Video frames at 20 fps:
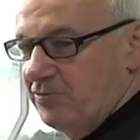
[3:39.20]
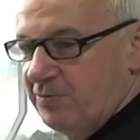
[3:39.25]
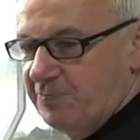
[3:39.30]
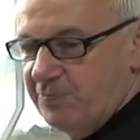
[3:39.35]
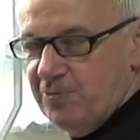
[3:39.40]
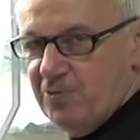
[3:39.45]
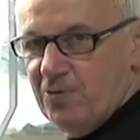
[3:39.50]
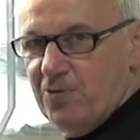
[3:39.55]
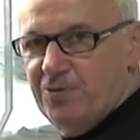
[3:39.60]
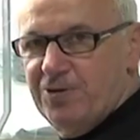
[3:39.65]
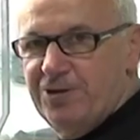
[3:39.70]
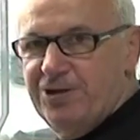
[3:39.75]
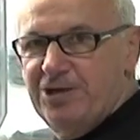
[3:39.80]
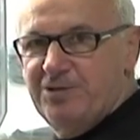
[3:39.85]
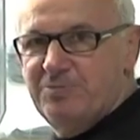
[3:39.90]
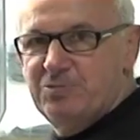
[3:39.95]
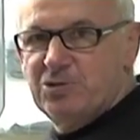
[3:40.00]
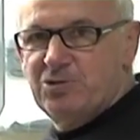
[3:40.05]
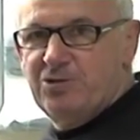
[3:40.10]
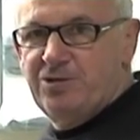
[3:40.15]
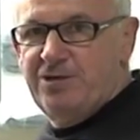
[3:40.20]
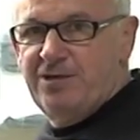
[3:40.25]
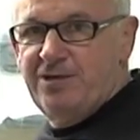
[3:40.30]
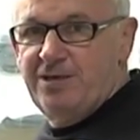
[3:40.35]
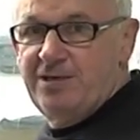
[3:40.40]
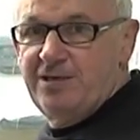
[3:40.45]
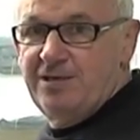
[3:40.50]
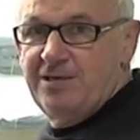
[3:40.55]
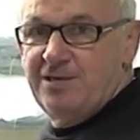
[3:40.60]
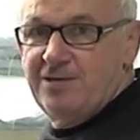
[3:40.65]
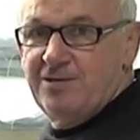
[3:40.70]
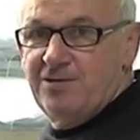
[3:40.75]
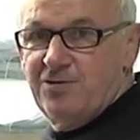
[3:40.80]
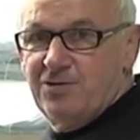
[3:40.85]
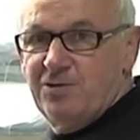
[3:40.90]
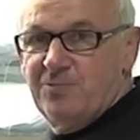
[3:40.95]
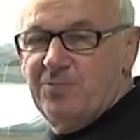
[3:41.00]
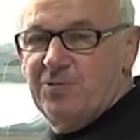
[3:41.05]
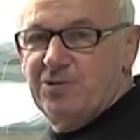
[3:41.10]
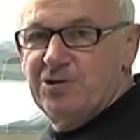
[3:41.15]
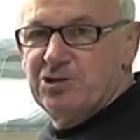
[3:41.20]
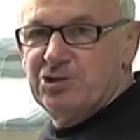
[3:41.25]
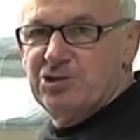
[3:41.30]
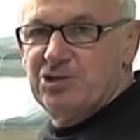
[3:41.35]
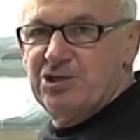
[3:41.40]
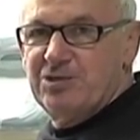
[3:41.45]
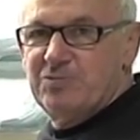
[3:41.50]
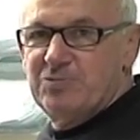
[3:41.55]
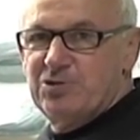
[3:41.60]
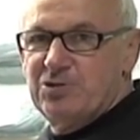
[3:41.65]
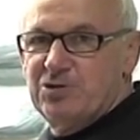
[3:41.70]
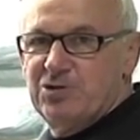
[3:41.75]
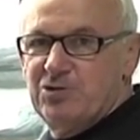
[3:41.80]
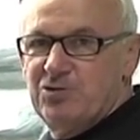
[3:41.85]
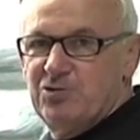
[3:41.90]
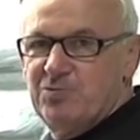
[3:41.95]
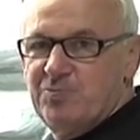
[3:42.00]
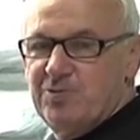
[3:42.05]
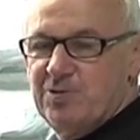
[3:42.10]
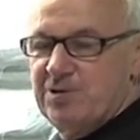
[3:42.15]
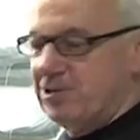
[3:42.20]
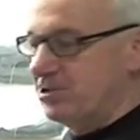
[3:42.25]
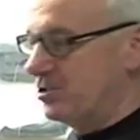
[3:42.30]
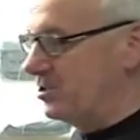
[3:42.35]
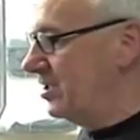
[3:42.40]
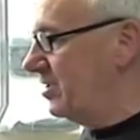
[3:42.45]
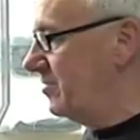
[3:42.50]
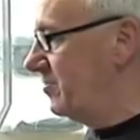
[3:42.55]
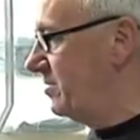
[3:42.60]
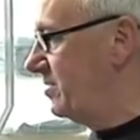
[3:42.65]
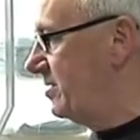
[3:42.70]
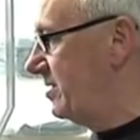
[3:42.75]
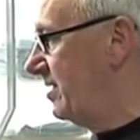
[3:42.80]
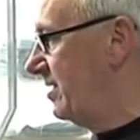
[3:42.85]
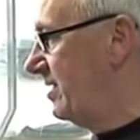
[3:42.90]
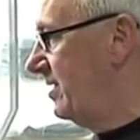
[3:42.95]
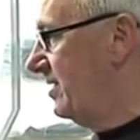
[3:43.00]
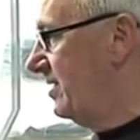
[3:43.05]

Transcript: we put all the names on, all the players' names, all the new players' names.